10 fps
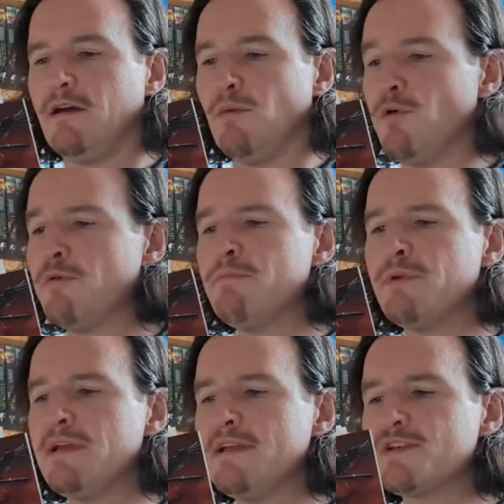A warm
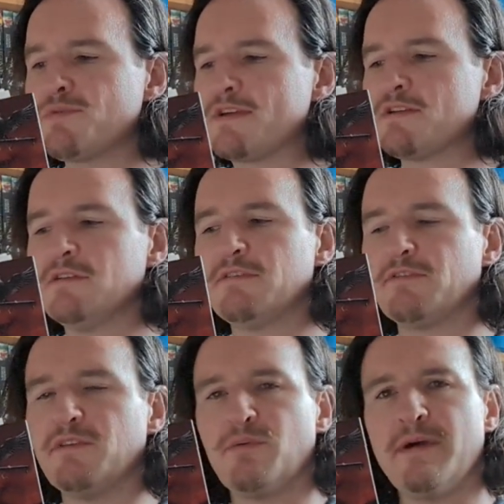breeze whistled
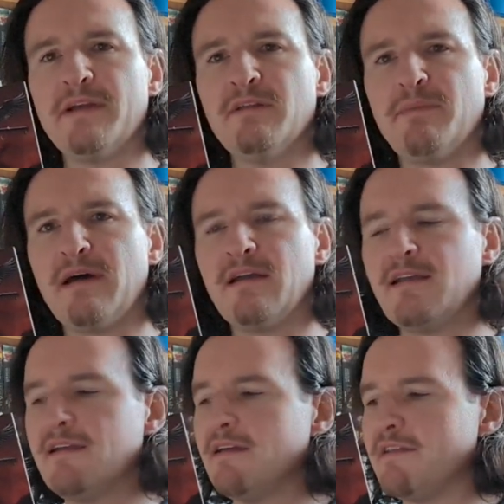through the wild
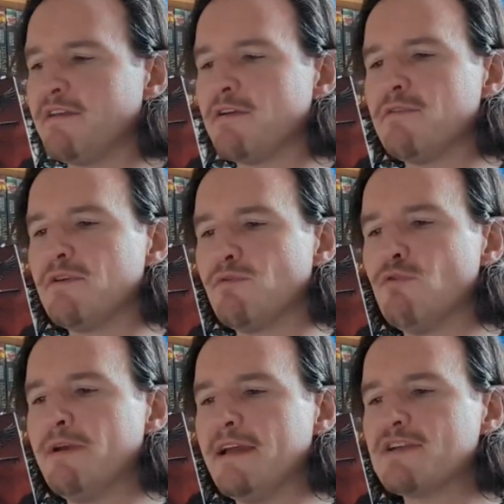barley and around the
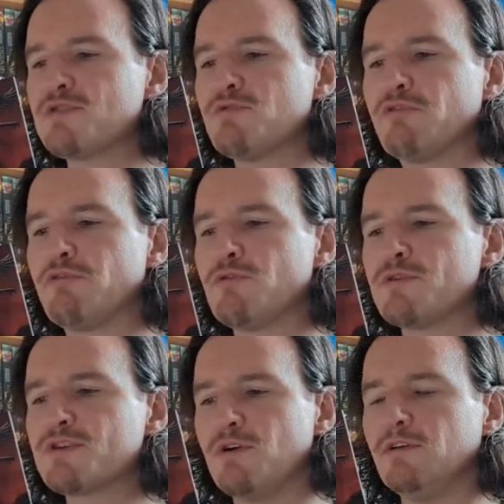Roman escort
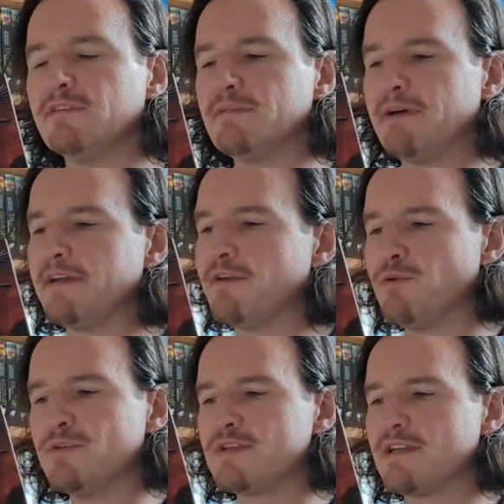force halted by the
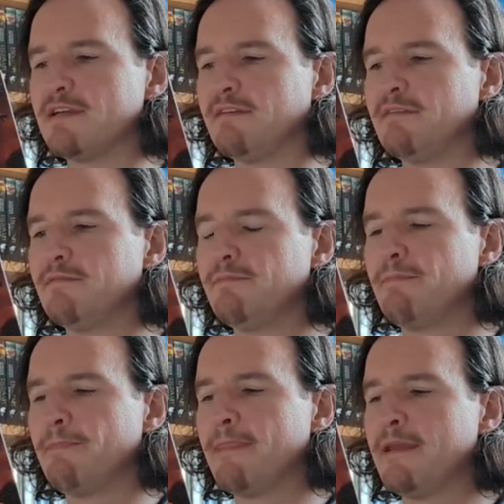roadside.
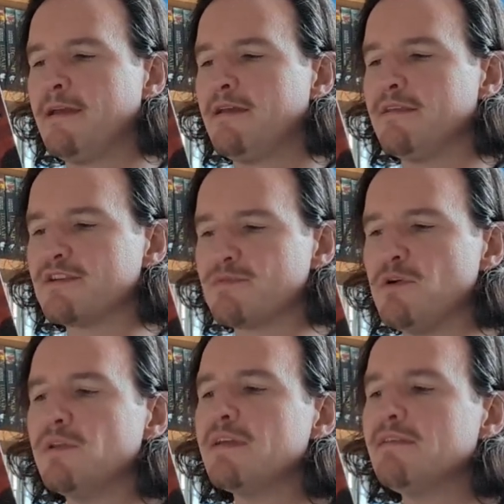The
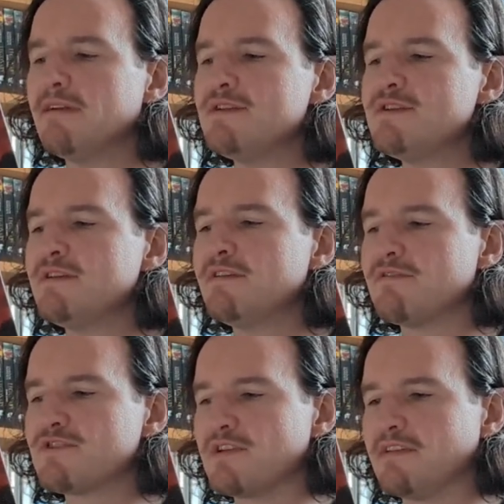small contingent
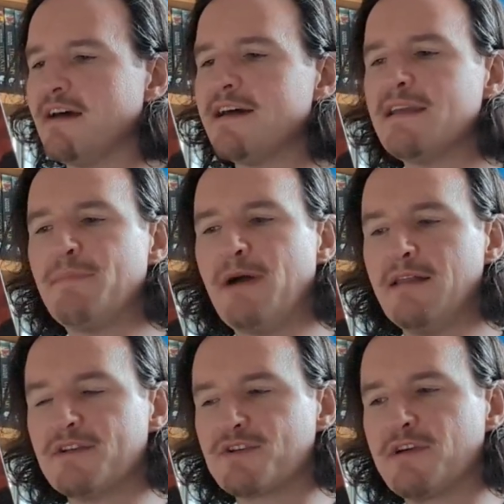of Scutari
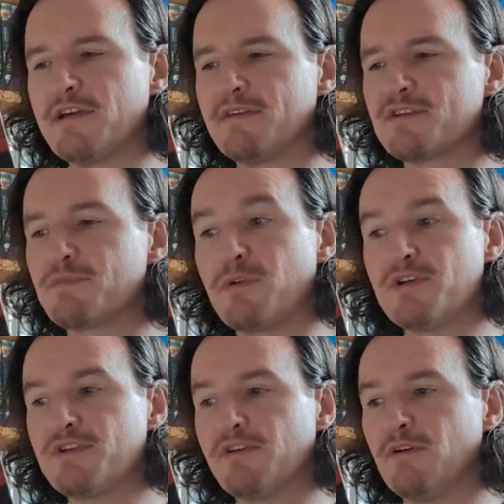palace riders
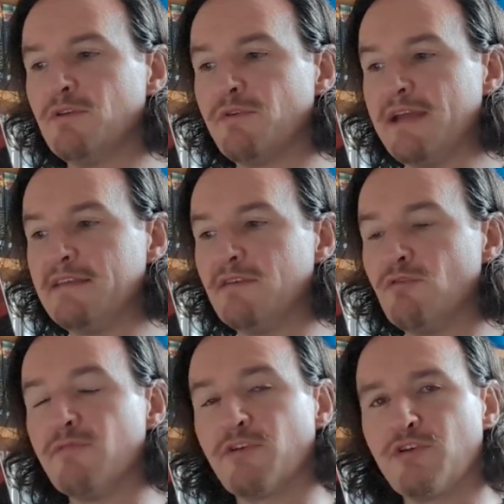brushed their already
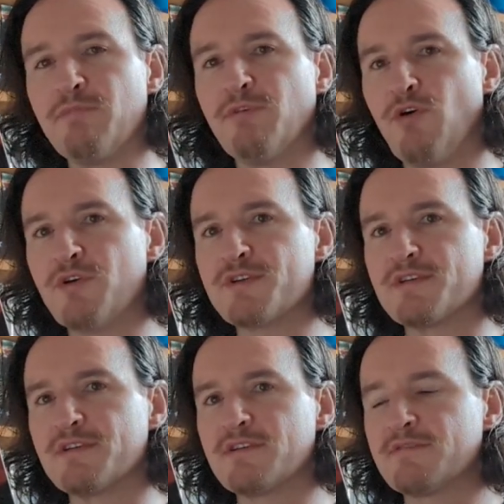overgroomed
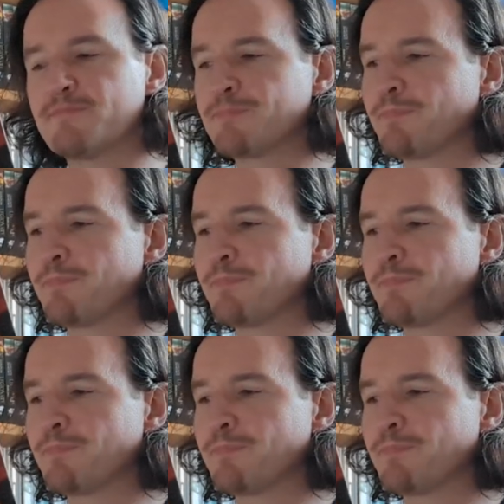horses.